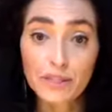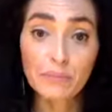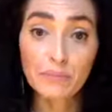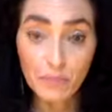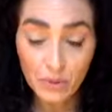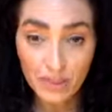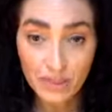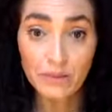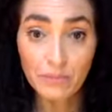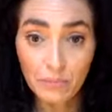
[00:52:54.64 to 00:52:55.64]
your
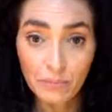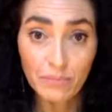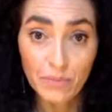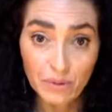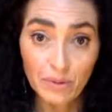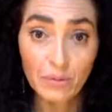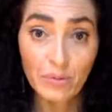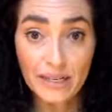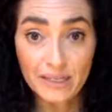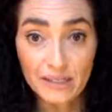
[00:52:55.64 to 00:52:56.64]
music, musical
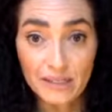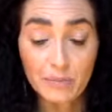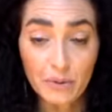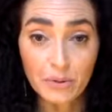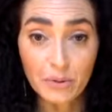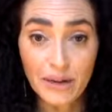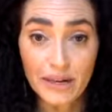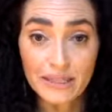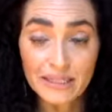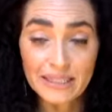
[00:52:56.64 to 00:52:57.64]
practices, spiritual
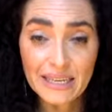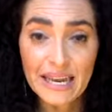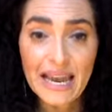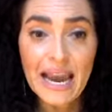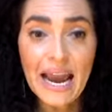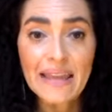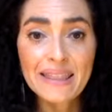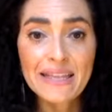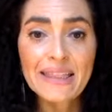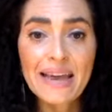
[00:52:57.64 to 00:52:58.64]
practice. And
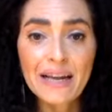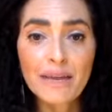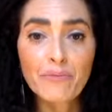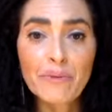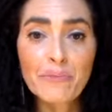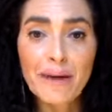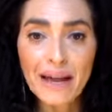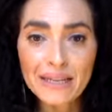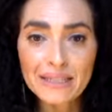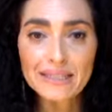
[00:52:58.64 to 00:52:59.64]
that that can
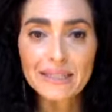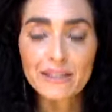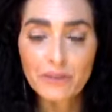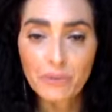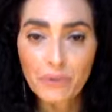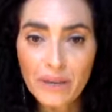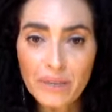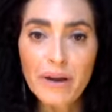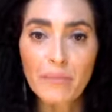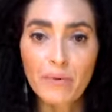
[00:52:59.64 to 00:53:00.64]
remind us, it's the
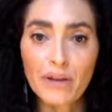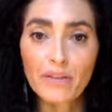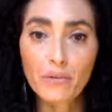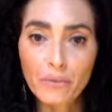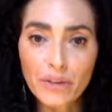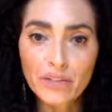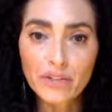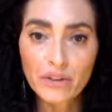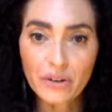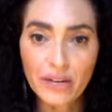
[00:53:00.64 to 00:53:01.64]
remembering, the
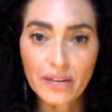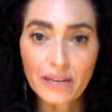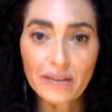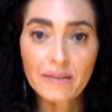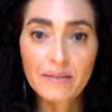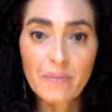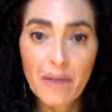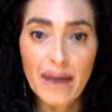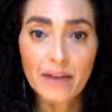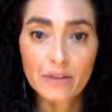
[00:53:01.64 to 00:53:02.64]
returning
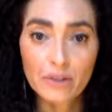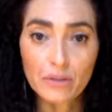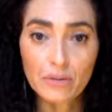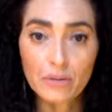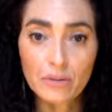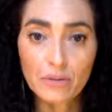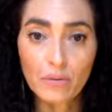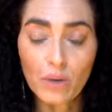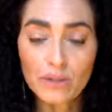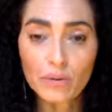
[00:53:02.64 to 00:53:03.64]
back to
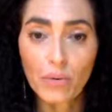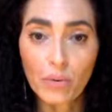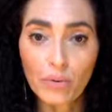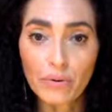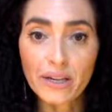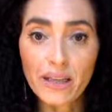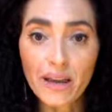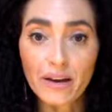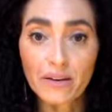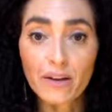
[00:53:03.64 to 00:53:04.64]
what's already
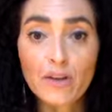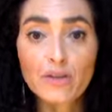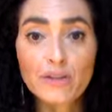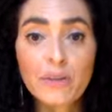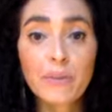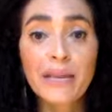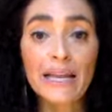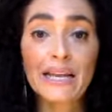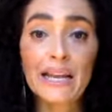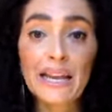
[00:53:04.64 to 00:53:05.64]
there so that we
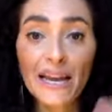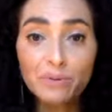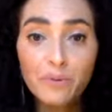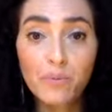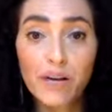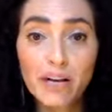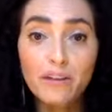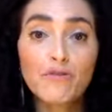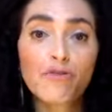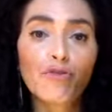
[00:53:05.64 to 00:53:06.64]
can connect with one
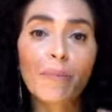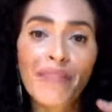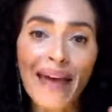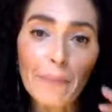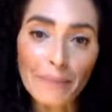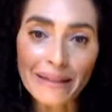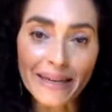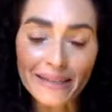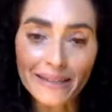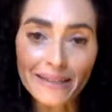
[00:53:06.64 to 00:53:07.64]
another from that
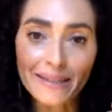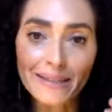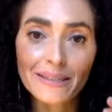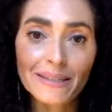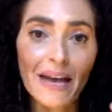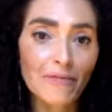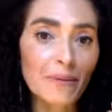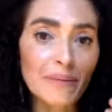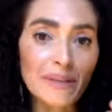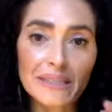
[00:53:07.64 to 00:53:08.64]
place, not
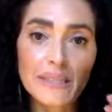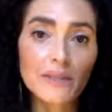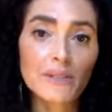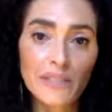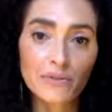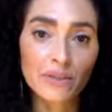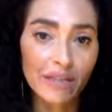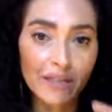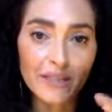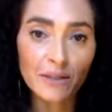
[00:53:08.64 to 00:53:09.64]
from this egocentric
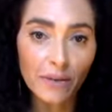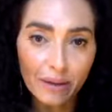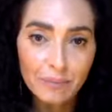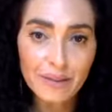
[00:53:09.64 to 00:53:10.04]
Instagram